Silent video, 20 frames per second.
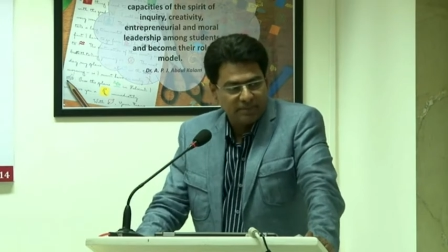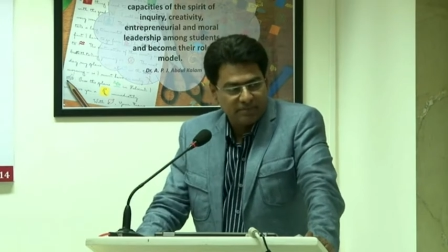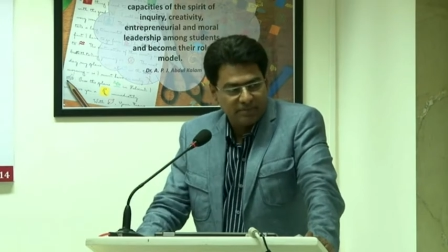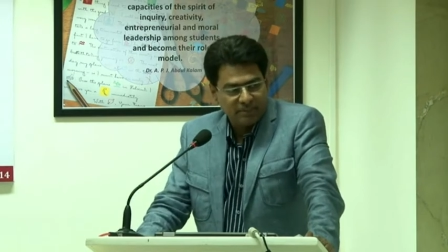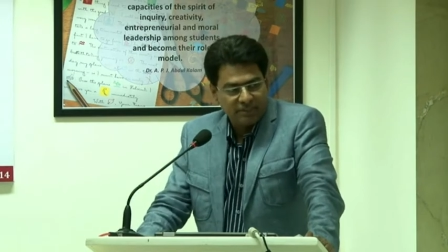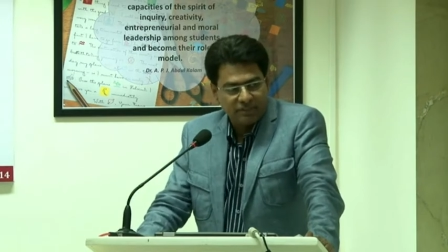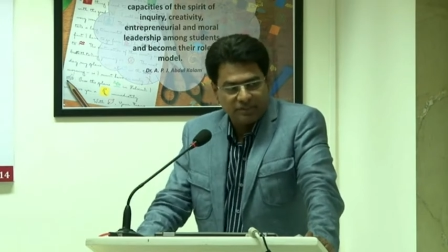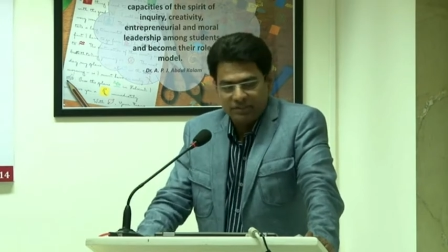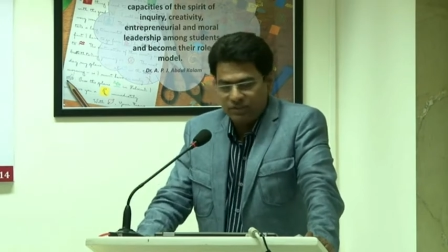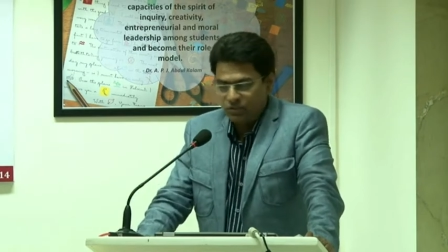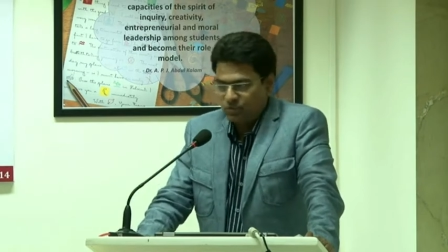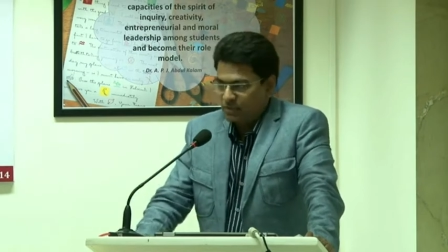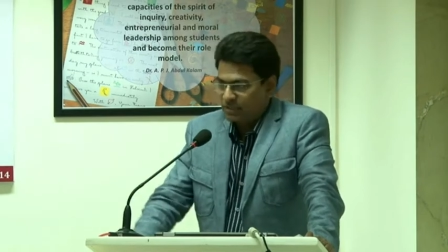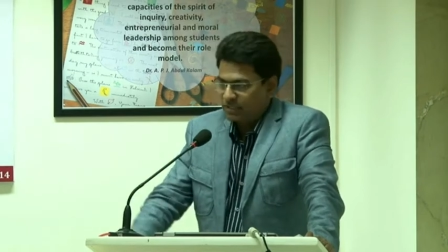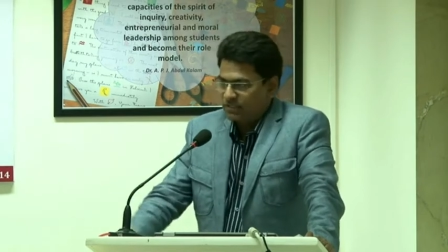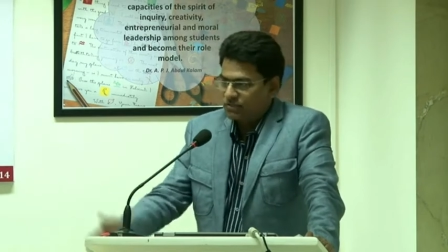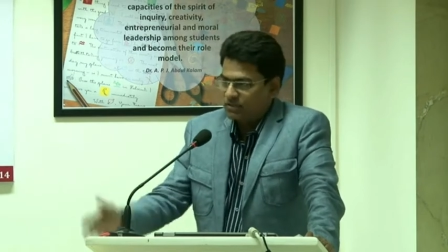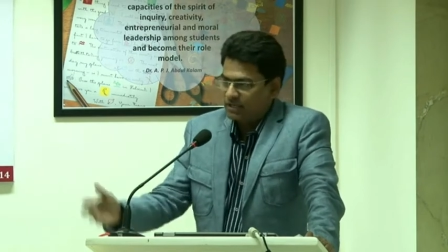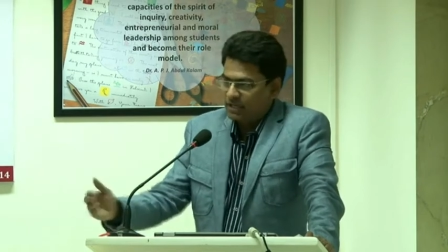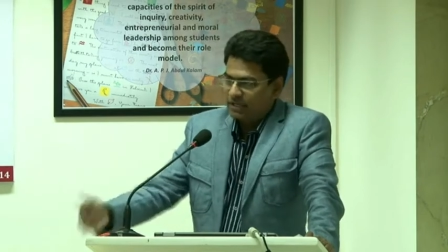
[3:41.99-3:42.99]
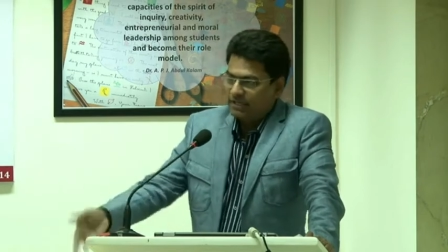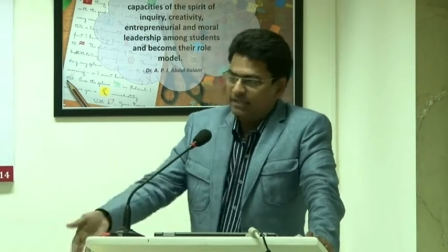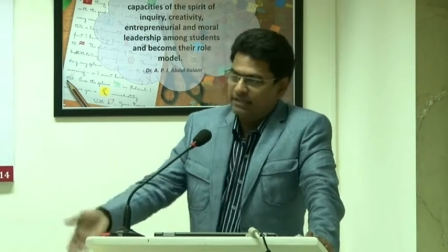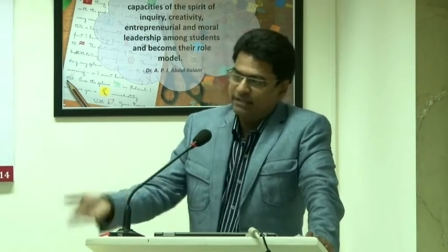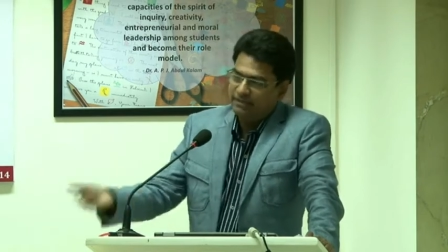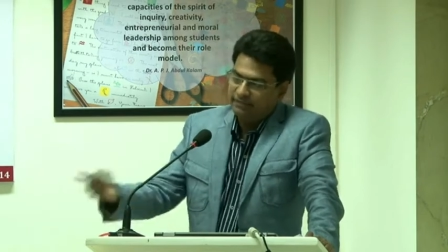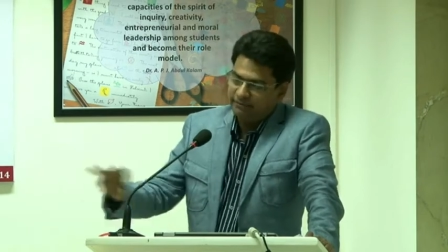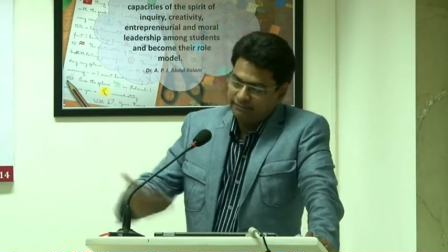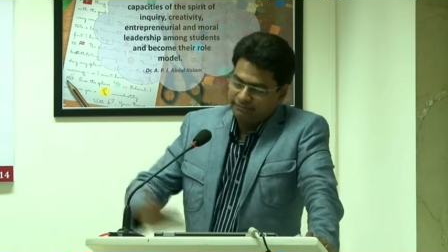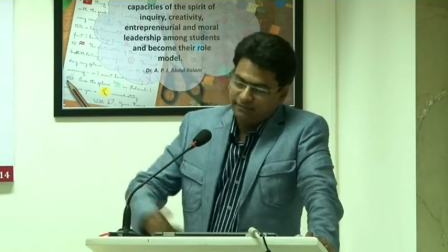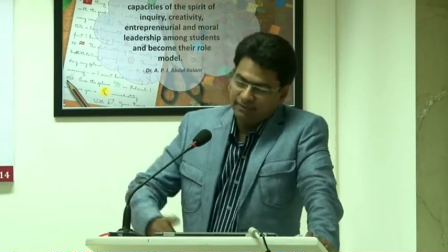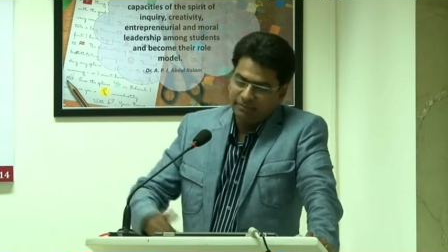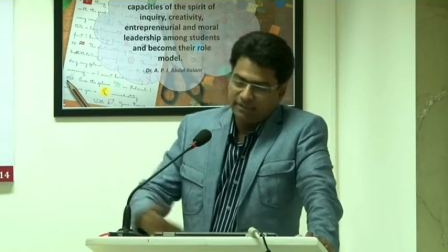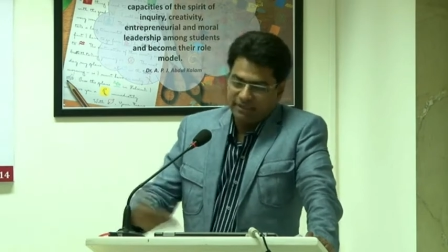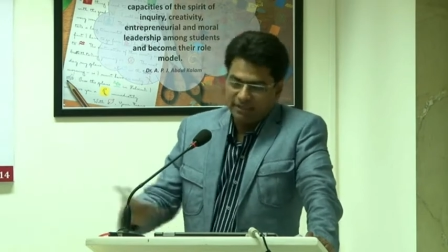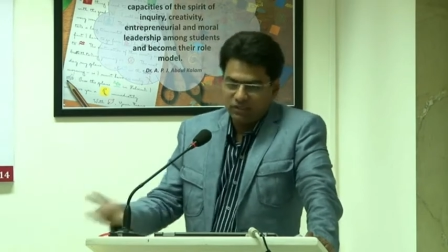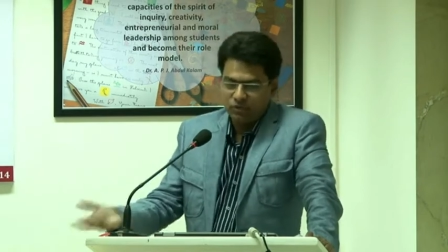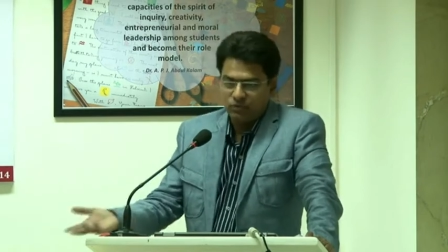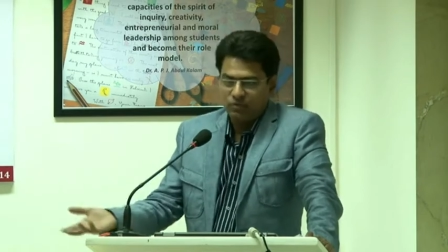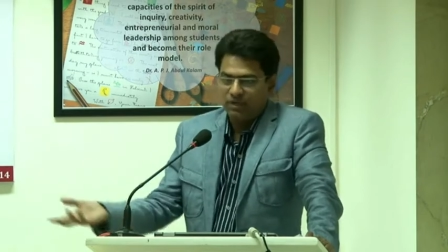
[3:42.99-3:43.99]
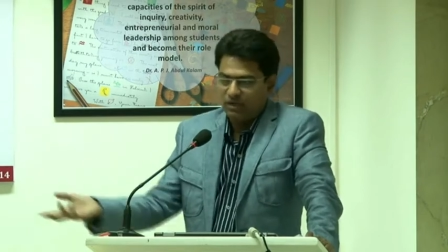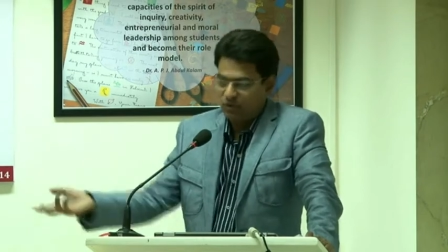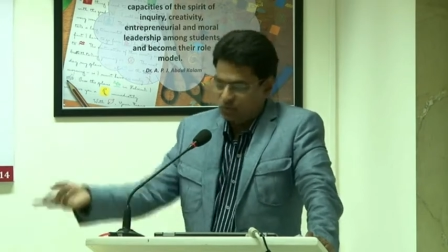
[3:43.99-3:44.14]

The militants were inside and Americans were